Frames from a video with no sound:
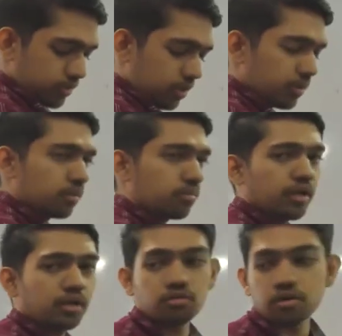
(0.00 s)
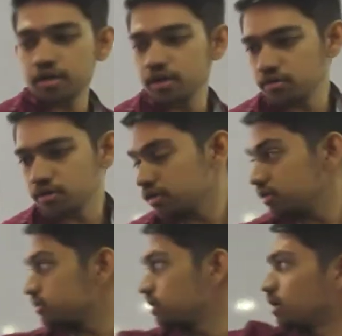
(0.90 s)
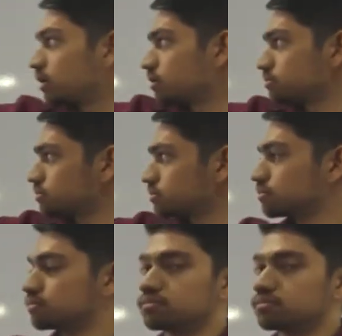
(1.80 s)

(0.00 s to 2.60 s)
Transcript: Enzymatic breakdown. Write down under this diagram.